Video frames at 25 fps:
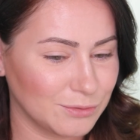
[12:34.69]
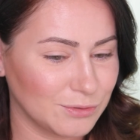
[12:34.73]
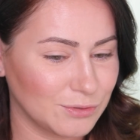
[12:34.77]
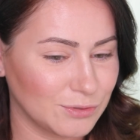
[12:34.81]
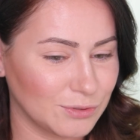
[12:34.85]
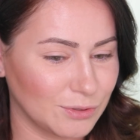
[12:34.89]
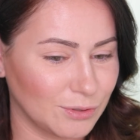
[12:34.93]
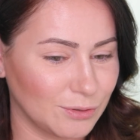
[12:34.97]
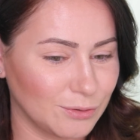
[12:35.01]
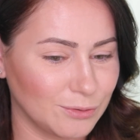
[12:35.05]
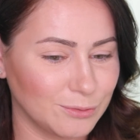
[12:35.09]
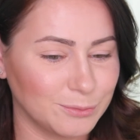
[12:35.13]

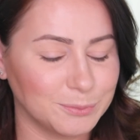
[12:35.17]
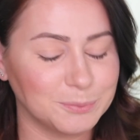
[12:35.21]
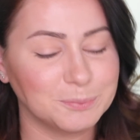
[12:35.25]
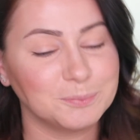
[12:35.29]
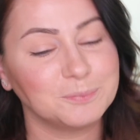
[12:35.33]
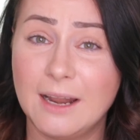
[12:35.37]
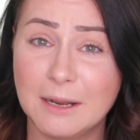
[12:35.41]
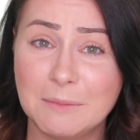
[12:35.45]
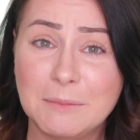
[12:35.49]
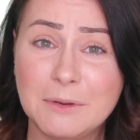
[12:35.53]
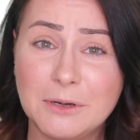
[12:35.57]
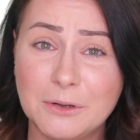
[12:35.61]
So
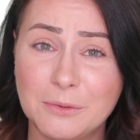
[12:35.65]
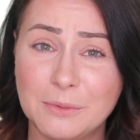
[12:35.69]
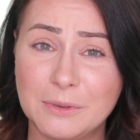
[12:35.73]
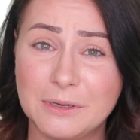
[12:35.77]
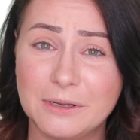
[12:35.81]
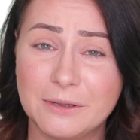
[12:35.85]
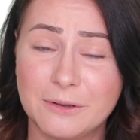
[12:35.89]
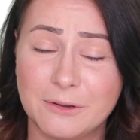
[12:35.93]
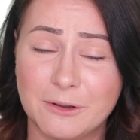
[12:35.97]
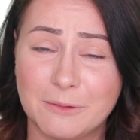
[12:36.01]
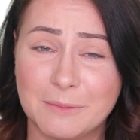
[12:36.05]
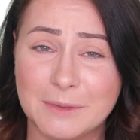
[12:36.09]
let me know in
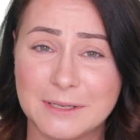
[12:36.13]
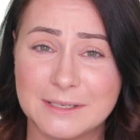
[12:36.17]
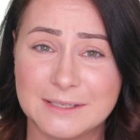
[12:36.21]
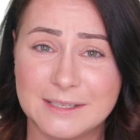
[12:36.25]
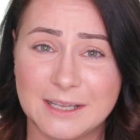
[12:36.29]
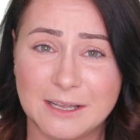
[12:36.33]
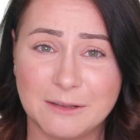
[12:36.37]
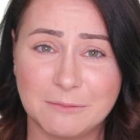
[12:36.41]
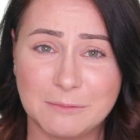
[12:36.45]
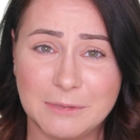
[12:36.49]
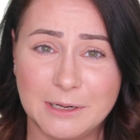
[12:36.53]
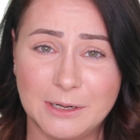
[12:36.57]
the comments
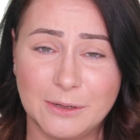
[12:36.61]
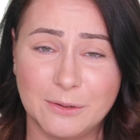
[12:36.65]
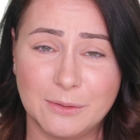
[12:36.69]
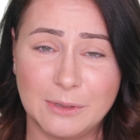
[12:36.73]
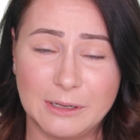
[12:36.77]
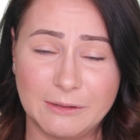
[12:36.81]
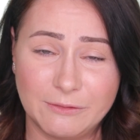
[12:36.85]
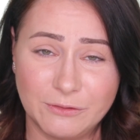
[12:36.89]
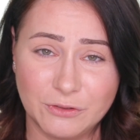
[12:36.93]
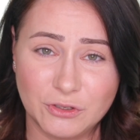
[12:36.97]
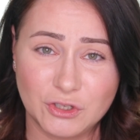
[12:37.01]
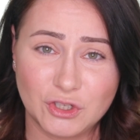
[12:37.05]
down below
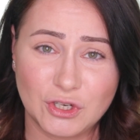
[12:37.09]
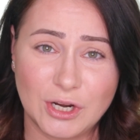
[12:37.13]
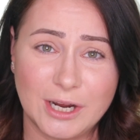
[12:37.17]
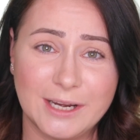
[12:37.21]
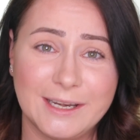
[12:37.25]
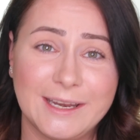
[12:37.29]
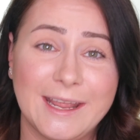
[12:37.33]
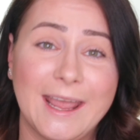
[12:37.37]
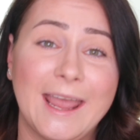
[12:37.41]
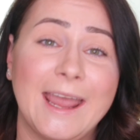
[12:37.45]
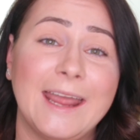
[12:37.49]
if you tried